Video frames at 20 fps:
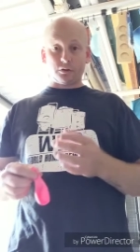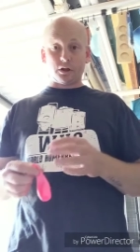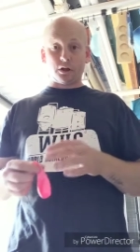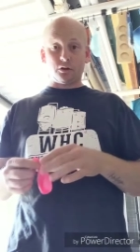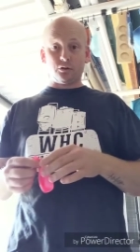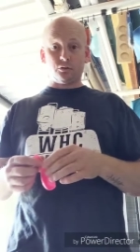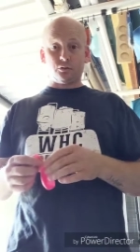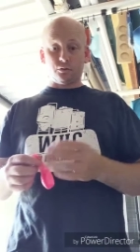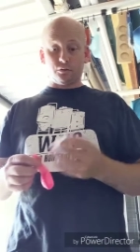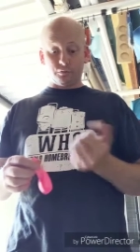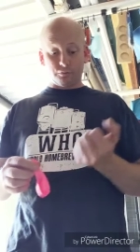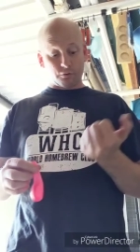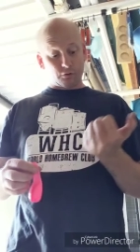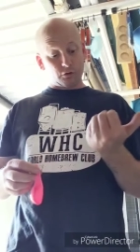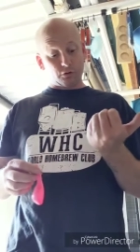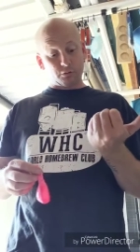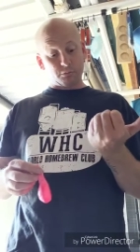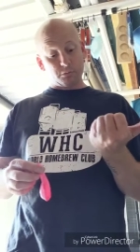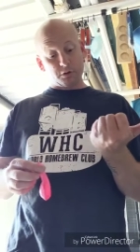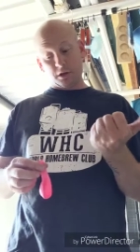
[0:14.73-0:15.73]
for those who
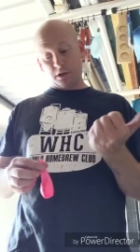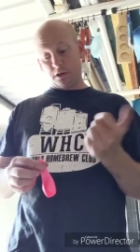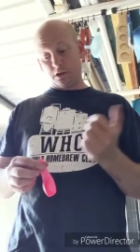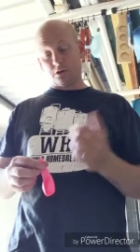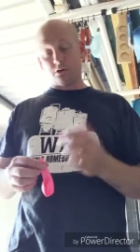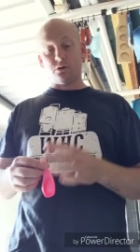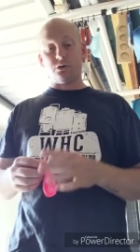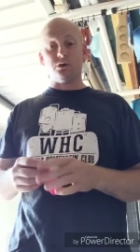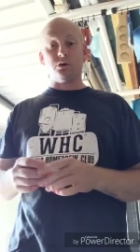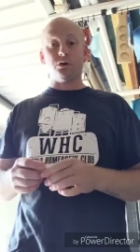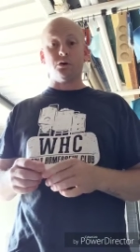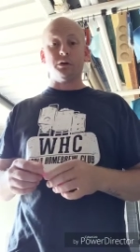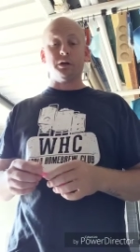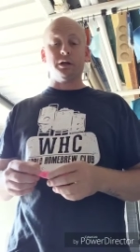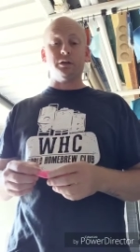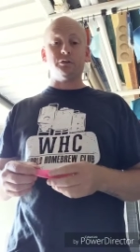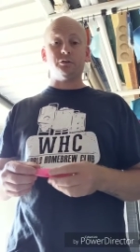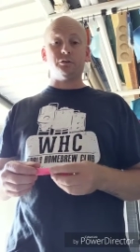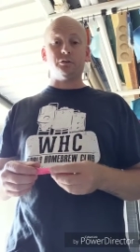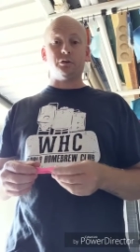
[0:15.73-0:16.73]
follow me on
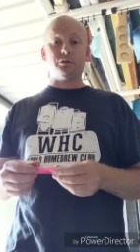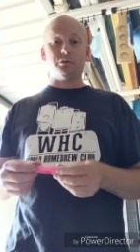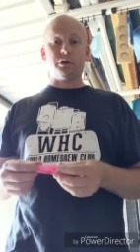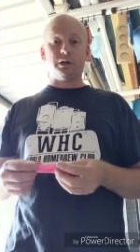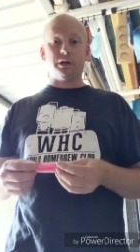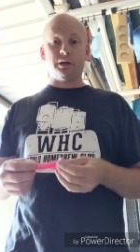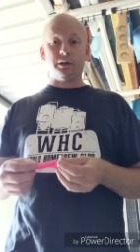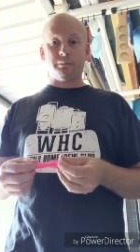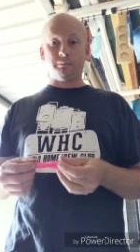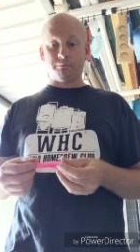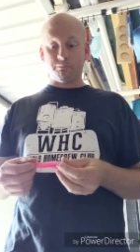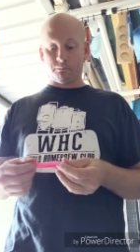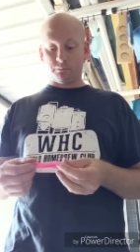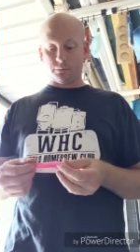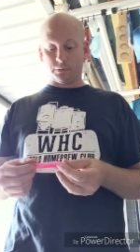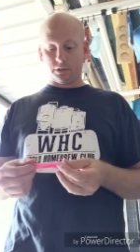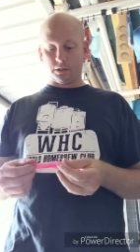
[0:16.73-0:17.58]
Instagram,